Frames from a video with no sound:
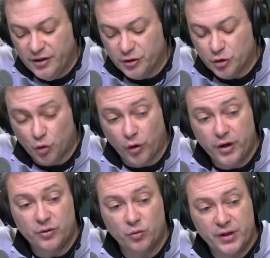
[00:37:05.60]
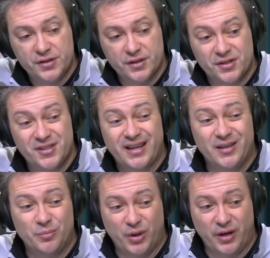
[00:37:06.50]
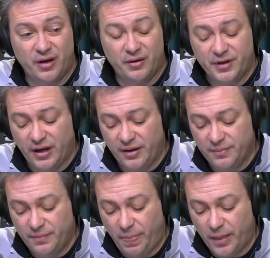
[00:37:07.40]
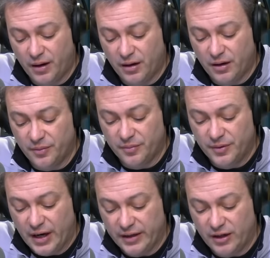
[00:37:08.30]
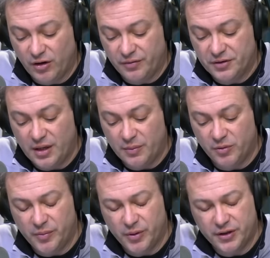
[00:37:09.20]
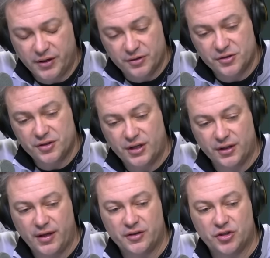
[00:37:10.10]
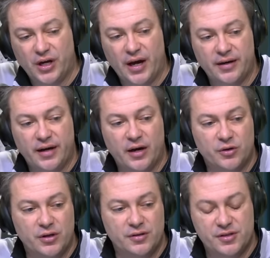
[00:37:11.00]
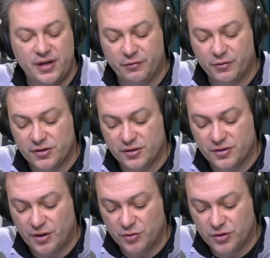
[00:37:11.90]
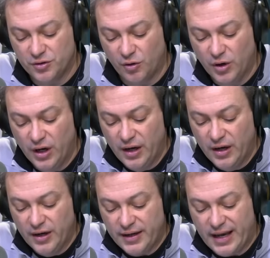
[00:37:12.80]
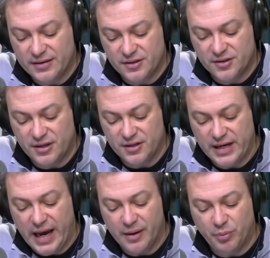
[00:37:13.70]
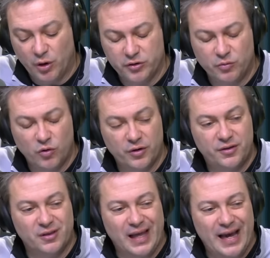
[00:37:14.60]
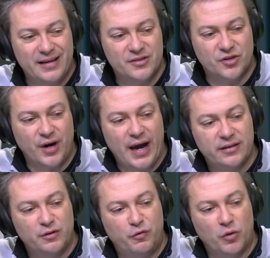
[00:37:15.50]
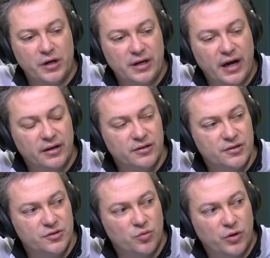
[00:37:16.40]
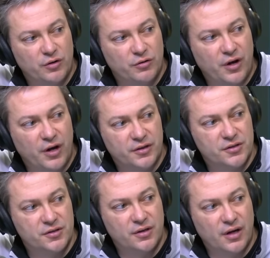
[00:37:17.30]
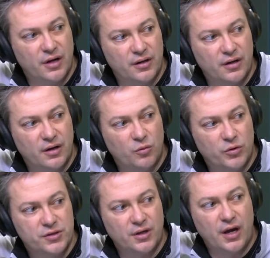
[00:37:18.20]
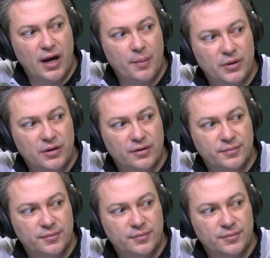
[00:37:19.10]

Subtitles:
Detroit wins its second playoff game, knocking off the Tampa Bay Buccaneers to get that shot out in San Francisco. So Kansas City is at Baltimore. The Lions are at the 49ers. What are your thoughts on what's going to happen here?